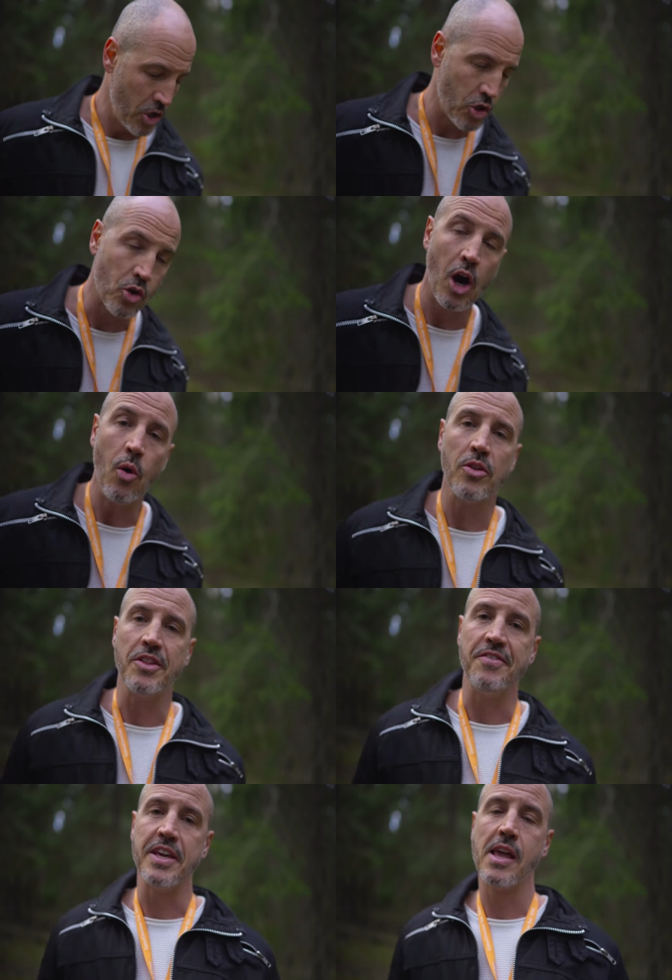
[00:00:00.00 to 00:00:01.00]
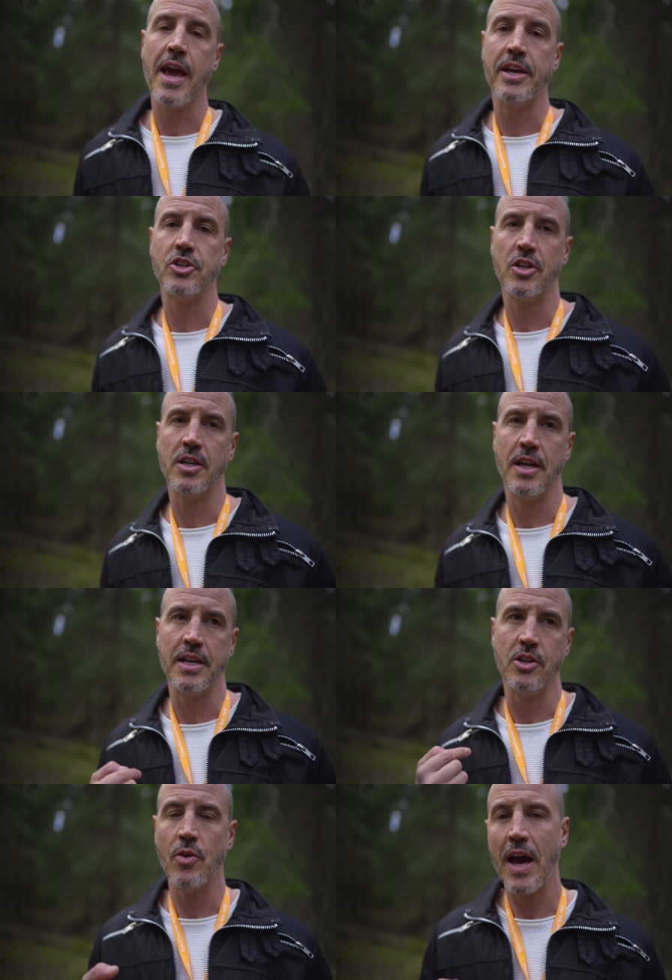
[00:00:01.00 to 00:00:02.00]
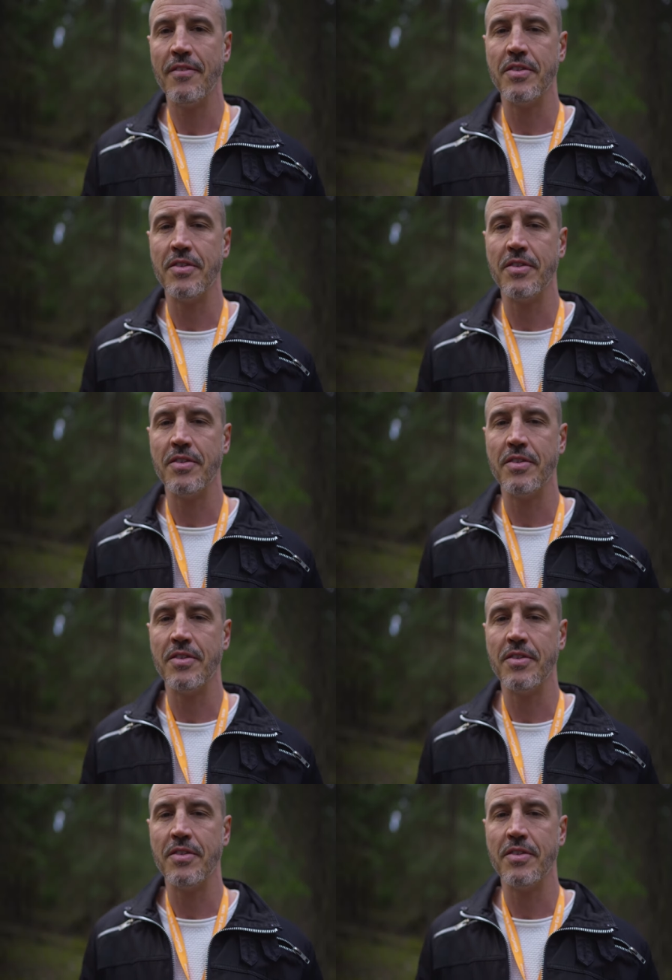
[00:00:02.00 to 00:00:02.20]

You go on the vacation and you have